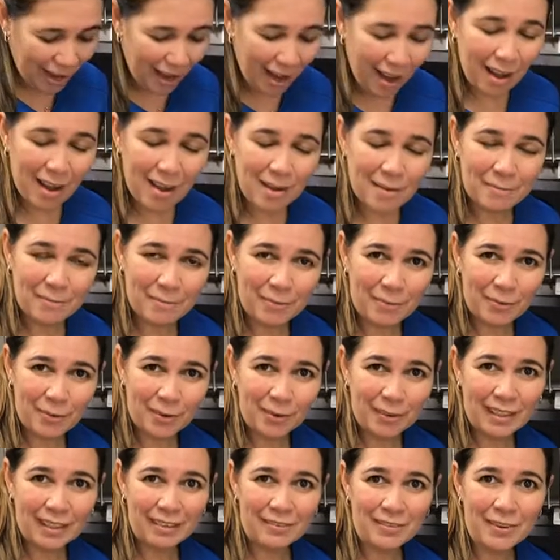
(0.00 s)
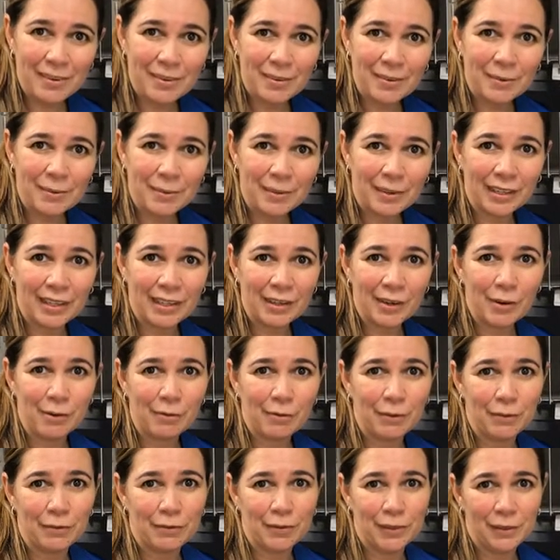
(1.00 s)
we're going to go
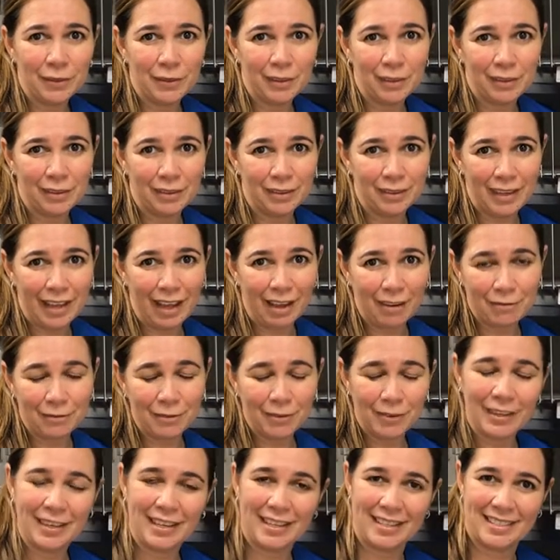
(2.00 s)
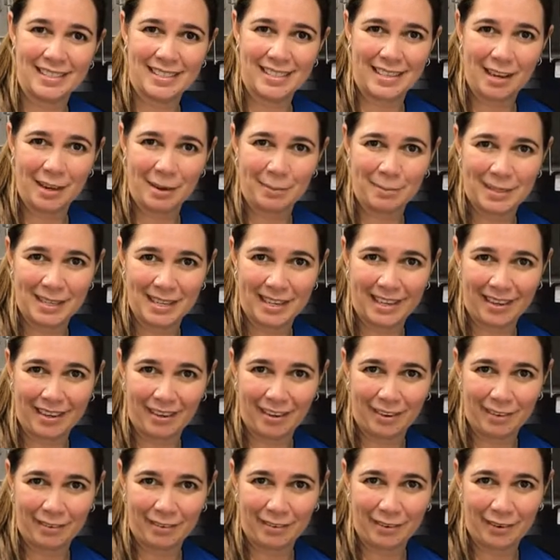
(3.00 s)
over a few little helpful hints to help take
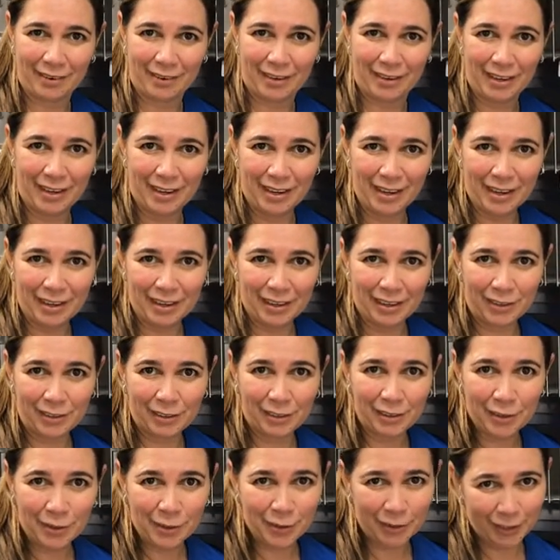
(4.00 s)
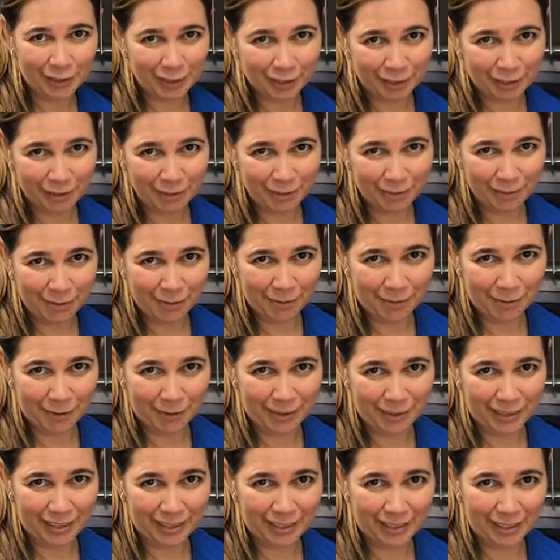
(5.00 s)
care of your little critter
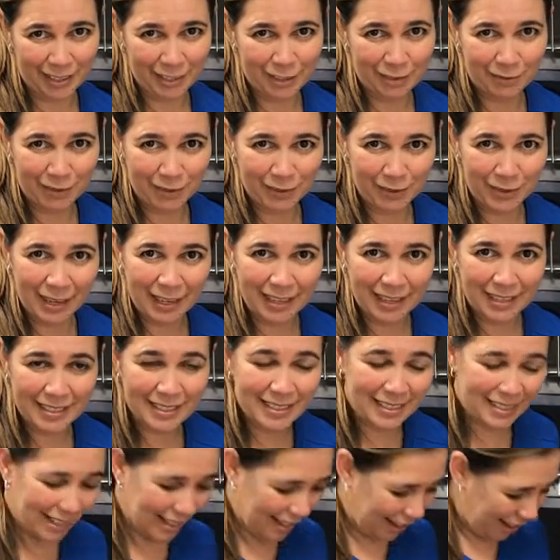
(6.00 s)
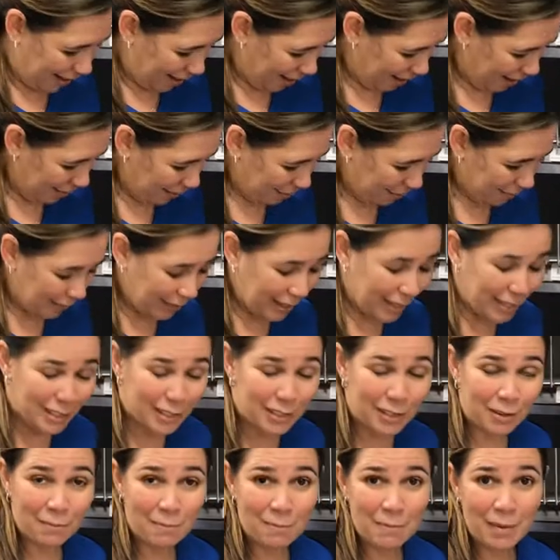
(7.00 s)
for the next few days.
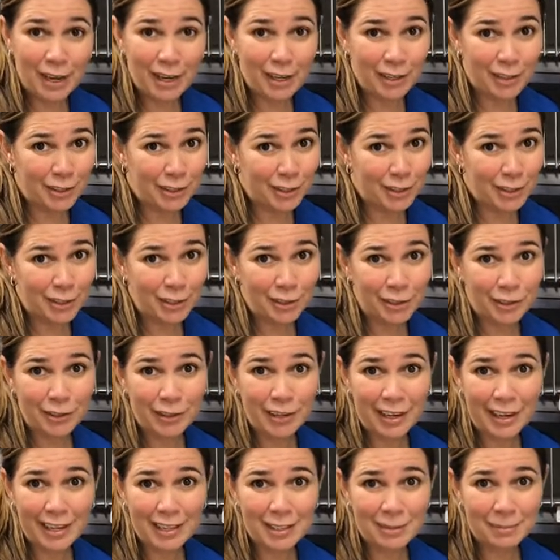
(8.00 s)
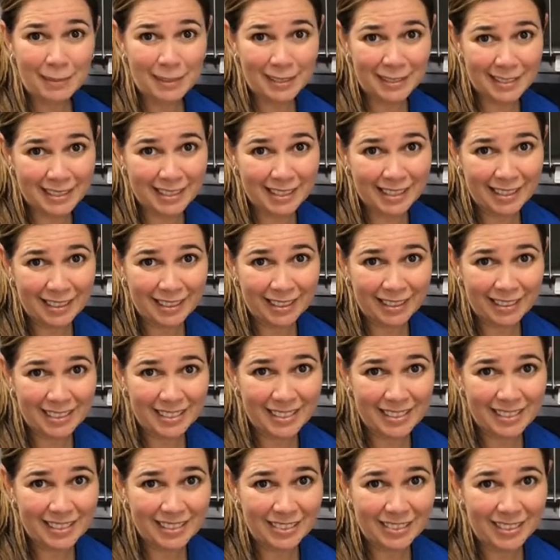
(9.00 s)
So major surgery has been done on
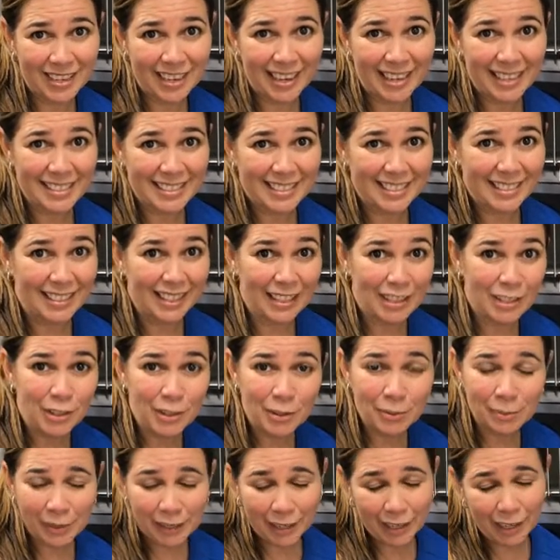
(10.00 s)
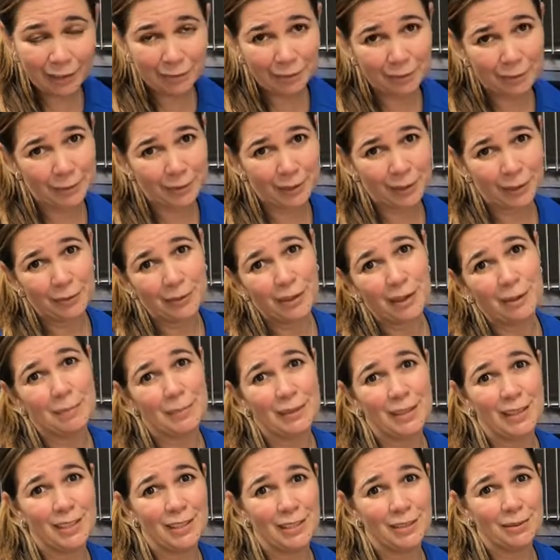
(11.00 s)
these little guys, and they do recover really quick, but
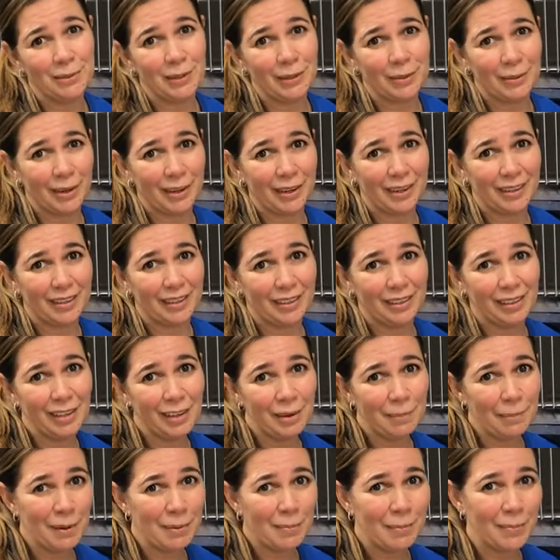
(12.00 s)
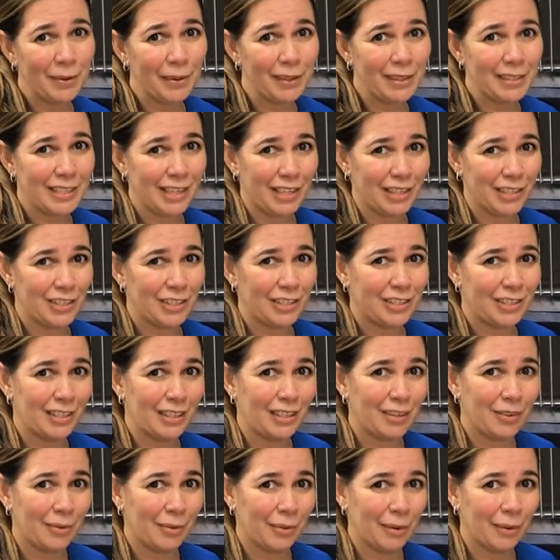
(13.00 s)
they do require a little bit more attention
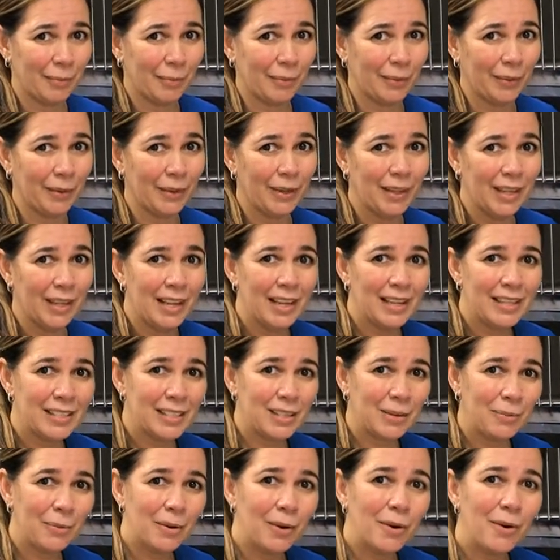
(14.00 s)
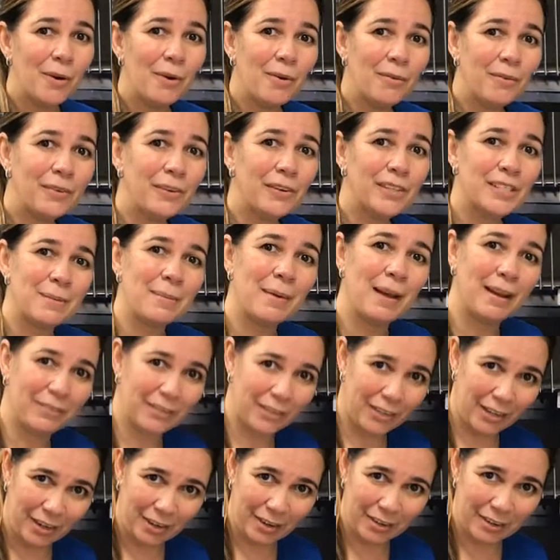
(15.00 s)
than normal. So we'll go over some
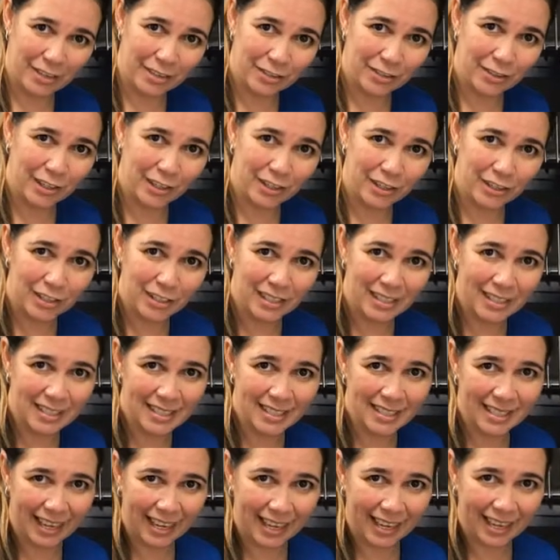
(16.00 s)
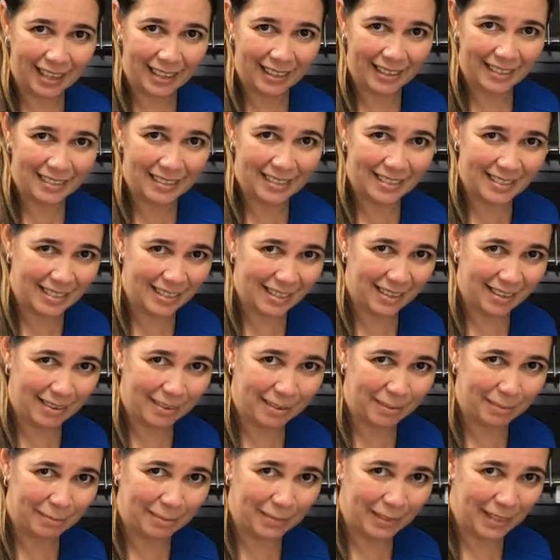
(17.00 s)
aftercare instructions and
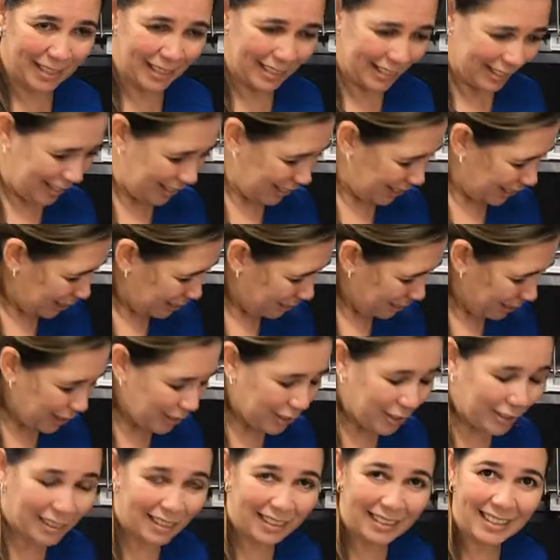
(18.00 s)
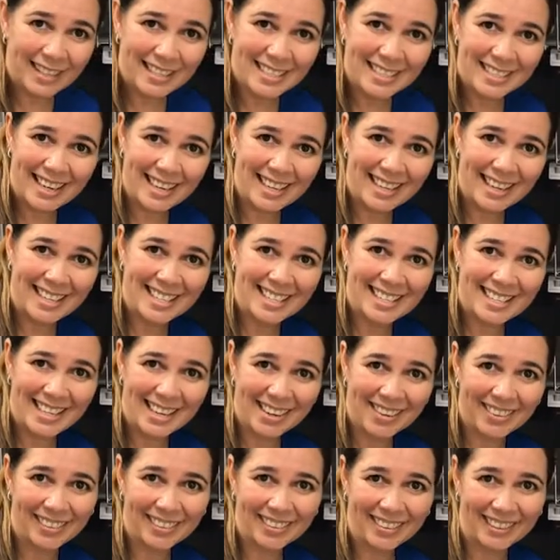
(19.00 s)
just to make sure that they stay nice and
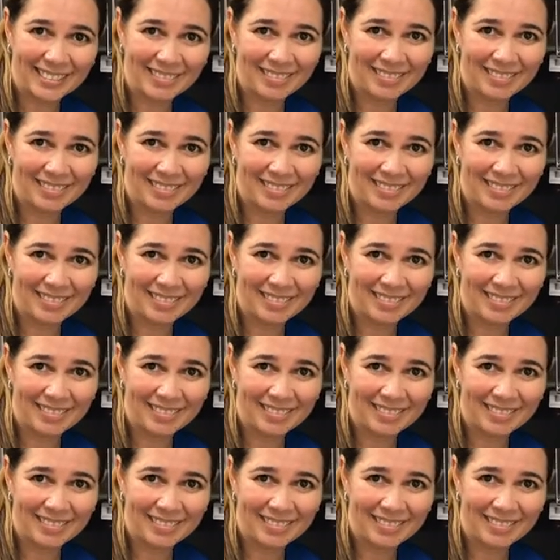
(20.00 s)
healthy.